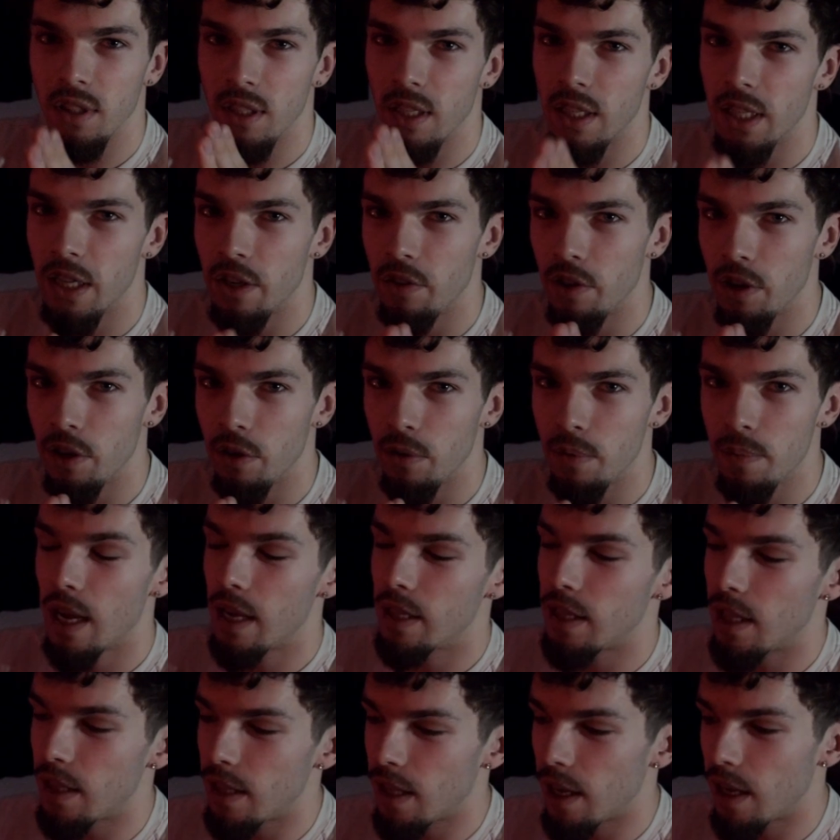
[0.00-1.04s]
scenario, and
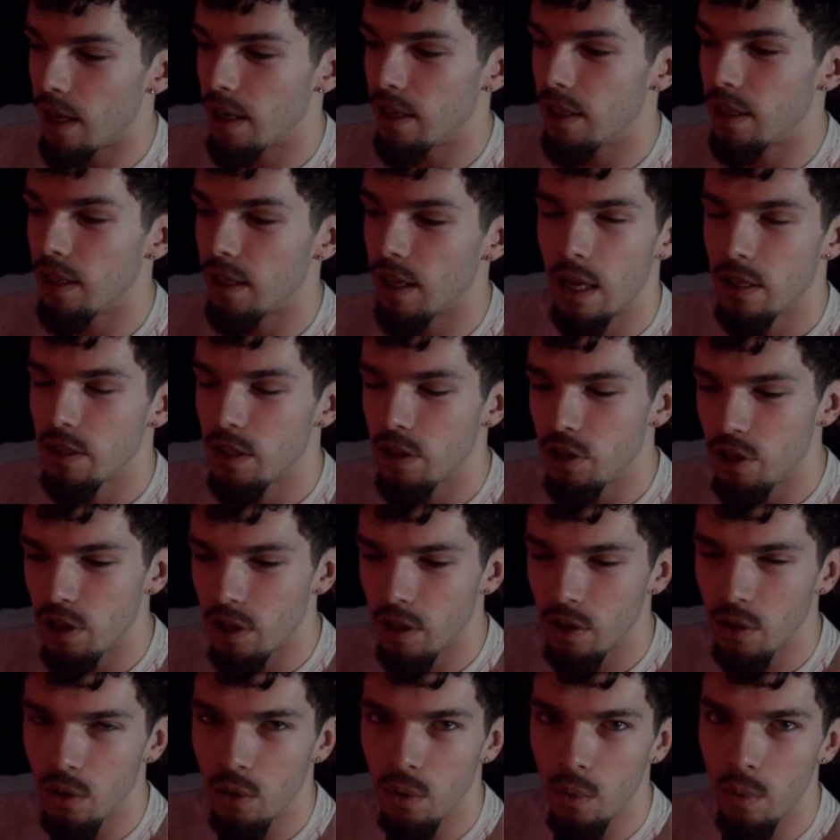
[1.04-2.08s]
then the ending has a
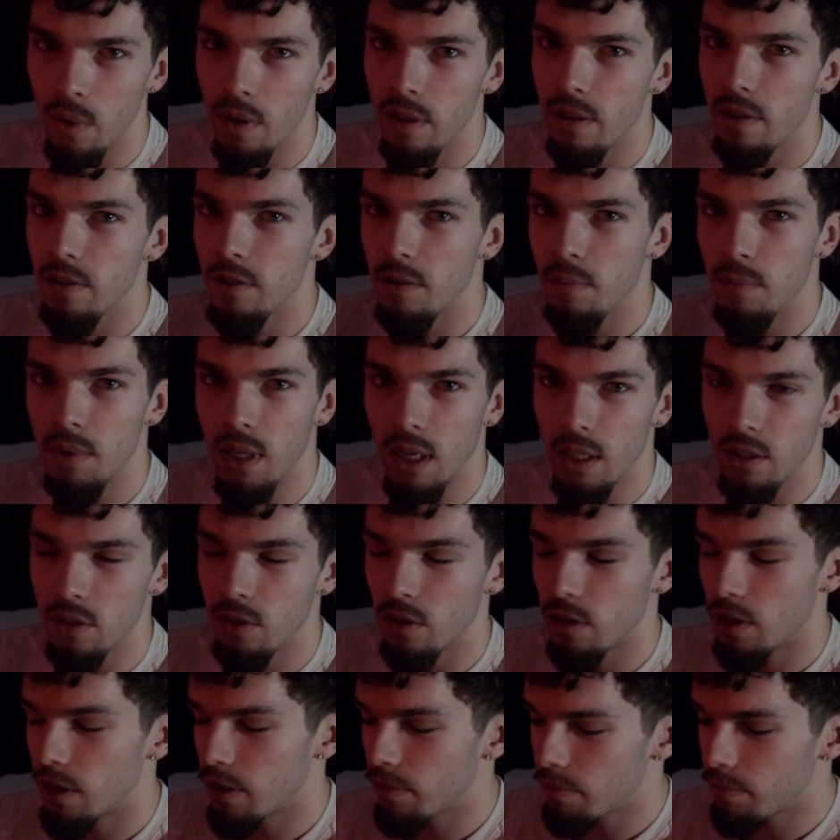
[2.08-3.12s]
jingle with some text on it.